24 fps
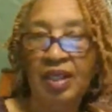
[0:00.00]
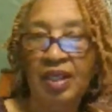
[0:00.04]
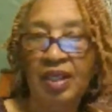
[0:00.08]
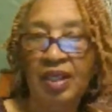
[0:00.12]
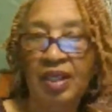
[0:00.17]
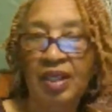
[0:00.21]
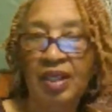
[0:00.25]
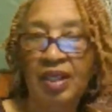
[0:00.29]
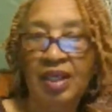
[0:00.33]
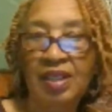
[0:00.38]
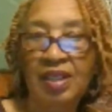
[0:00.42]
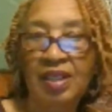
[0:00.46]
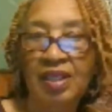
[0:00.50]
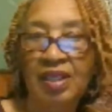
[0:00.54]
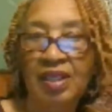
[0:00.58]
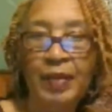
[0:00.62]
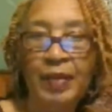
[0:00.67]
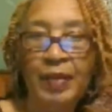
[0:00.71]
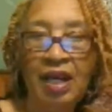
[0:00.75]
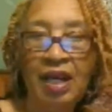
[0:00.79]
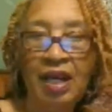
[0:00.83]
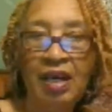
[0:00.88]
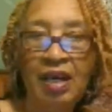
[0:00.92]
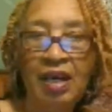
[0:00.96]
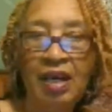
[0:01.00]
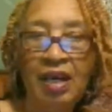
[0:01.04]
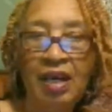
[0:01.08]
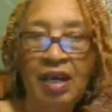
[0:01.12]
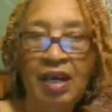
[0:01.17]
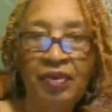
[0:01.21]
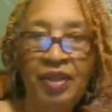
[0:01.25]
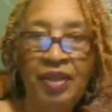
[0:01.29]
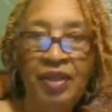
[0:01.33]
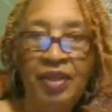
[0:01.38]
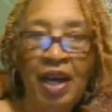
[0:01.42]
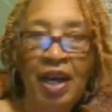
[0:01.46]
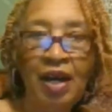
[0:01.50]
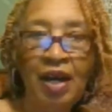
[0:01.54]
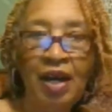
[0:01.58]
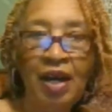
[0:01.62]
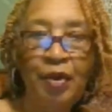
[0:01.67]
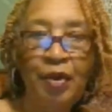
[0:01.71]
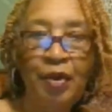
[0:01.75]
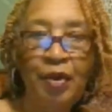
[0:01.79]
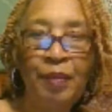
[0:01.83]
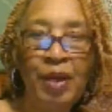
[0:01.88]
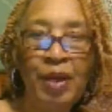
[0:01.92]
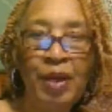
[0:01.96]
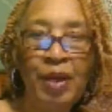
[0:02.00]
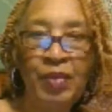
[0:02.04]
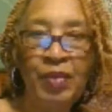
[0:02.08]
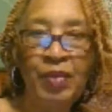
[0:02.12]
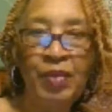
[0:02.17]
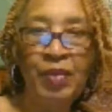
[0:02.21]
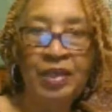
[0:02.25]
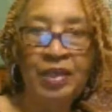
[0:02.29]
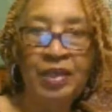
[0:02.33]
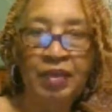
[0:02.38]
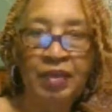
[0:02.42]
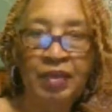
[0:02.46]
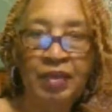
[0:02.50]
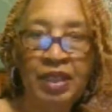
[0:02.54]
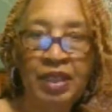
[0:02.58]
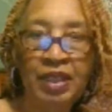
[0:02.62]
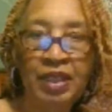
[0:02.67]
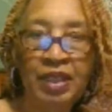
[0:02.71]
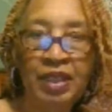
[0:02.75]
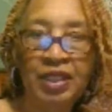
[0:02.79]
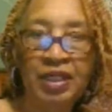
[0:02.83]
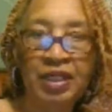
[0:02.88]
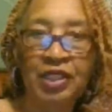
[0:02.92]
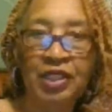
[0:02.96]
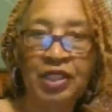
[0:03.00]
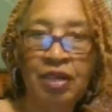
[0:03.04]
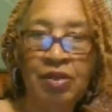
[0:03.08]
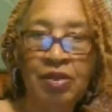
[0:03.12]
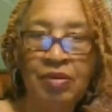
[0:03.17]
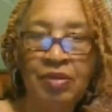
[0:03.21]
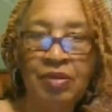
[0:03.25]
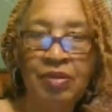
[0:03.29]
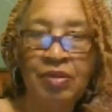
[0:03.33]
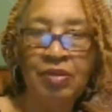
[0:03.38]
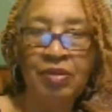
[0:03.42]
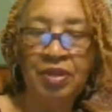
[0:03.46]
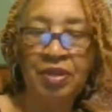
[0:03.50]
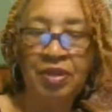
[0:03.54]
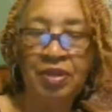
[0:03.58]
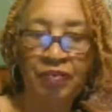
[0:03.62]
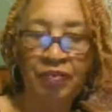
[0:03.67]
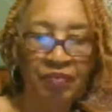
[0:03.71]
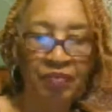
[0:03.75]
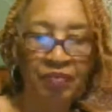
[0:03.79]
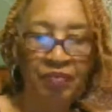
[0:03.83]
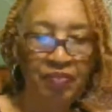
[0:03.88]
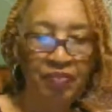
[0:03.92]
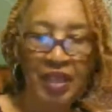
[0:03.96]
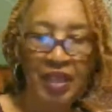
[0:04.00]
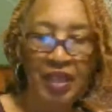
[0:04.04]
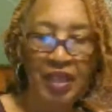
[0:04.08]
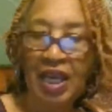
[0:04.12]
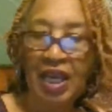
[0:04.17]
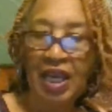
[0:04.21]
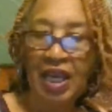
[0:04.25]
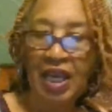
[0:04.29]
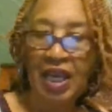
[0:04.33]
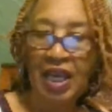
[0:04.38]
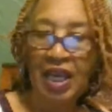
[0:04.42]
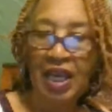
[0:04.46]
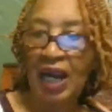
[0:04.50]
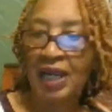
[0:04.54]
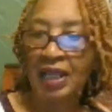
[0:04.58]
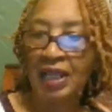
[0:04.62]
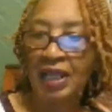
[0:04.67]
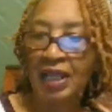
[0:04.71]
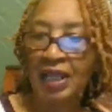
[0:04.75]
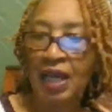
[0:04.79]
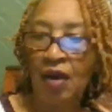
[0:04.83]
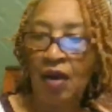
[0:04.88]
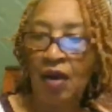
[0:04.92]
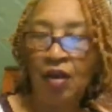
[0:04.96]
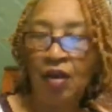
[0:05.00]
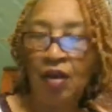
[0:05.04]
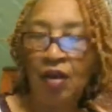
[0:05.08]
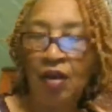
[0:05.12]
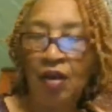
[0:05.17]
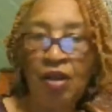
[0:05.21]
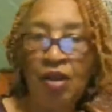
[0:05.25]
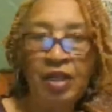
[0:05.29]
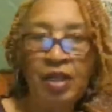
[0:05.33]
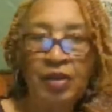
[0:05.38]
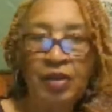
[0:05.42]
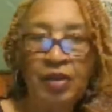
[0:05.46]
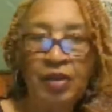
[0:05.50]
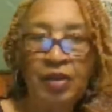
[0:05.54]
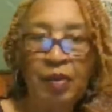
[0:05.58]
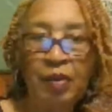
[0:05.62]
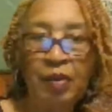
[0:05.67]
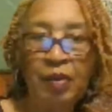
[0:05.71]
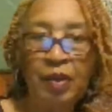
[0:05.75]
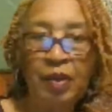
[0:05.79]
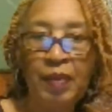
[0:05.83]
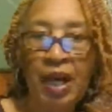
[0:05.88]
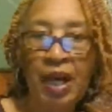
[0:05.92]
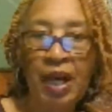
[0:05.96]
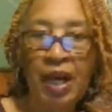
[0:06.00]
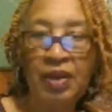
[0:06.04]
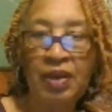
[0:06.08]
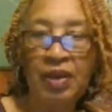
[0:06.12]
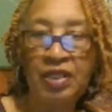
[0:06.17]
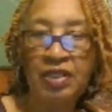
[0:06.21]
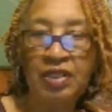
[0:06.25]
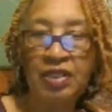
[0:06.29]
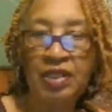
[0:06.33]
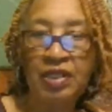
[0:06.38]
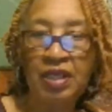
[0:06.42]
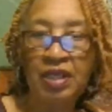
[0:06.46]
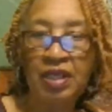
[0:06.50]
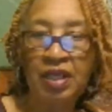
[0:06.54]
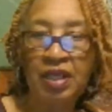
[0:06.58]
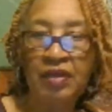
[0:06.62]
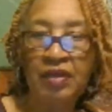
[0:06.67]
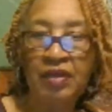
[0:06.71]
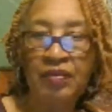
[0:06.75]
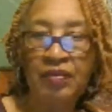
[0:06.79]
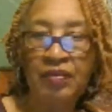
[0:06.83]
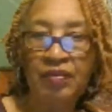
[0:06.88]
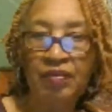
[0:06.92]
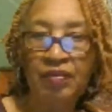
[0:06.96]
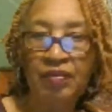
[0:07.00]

Some of y'all remember some good shows. I ain't think y'all old enough to remember all this stuff.